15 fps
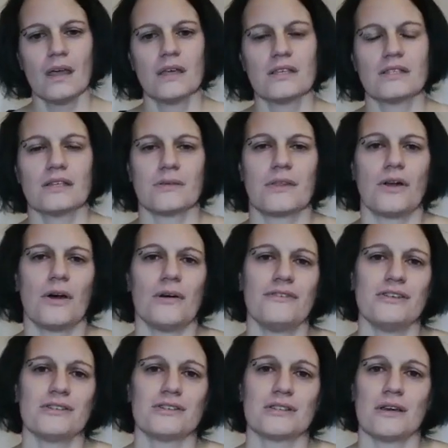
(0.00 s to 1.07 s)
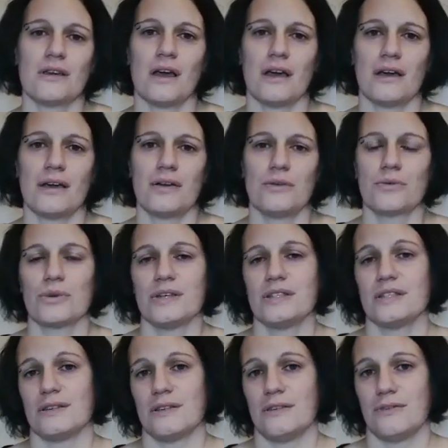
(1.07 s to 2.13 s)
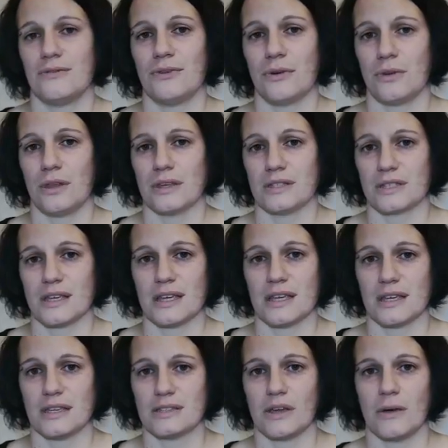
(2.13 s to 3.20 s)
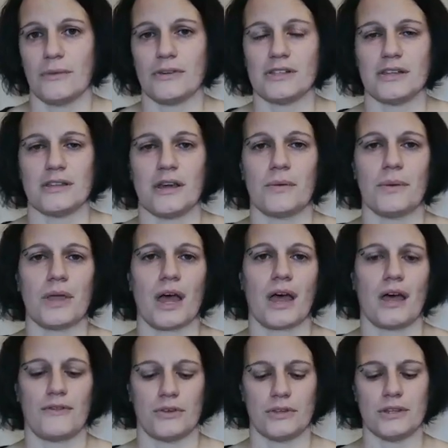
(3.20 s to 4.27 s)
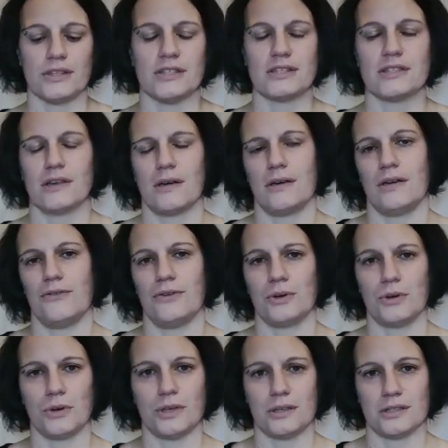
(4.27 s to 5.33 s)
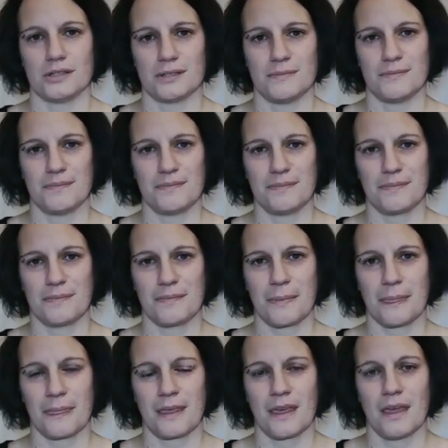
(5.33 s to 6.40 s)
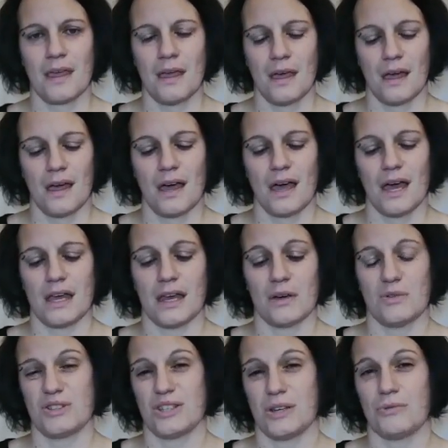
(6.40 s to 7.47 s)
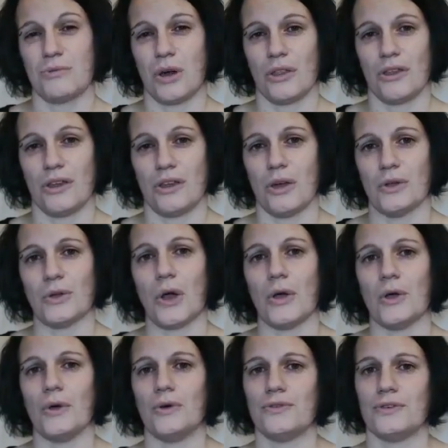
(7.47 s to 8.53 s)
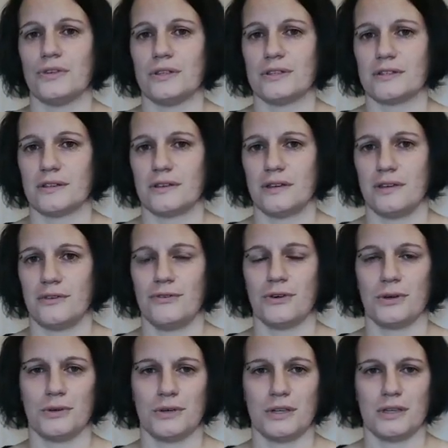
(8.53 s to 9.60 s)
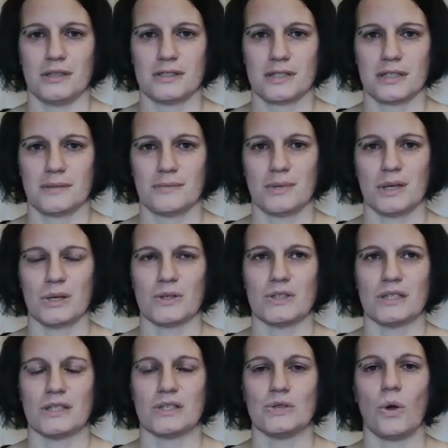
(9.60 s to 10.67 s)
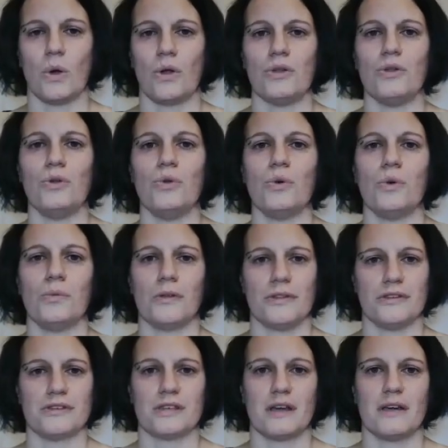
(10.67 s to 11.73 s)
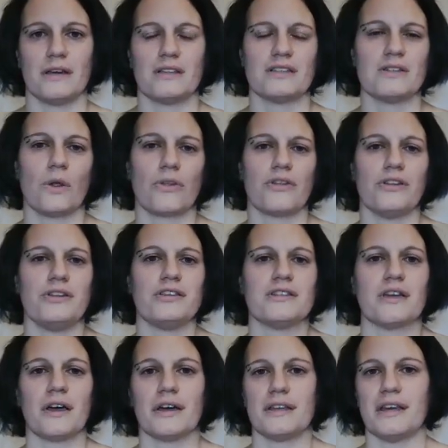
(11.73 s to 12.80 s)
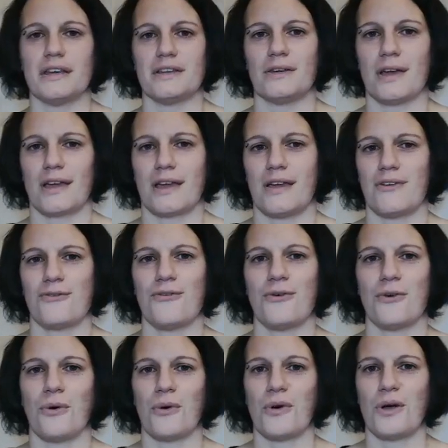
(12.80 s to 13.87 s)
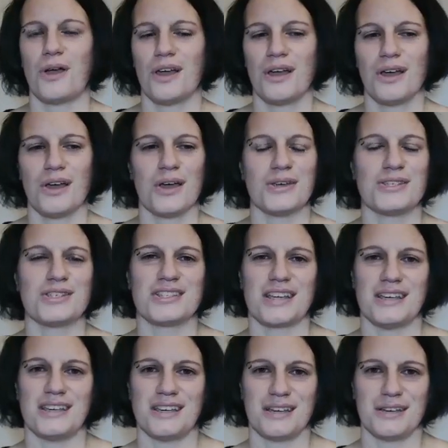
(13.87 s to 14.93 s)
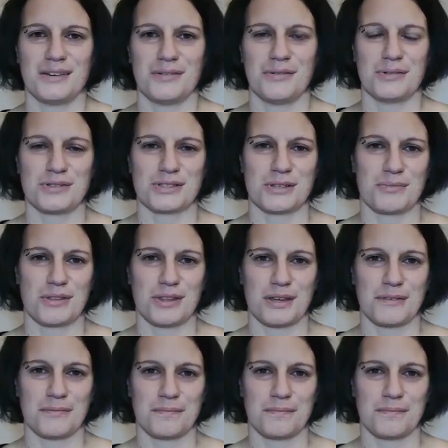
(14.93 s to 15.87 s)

So the obvious reason for this is obviously that we have a desire for cookies, and I would say rather an over desire for cookies, because it's not a normal desire. It's not the desire that you have for a steak or something.